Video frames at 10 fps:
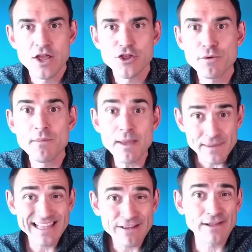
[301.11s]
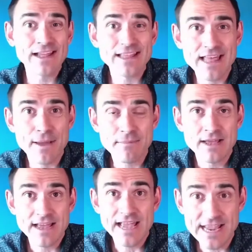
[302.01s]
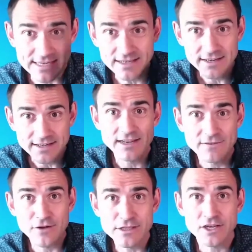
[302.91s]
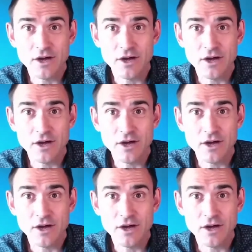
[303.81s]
You may be giving it them hidden in inverted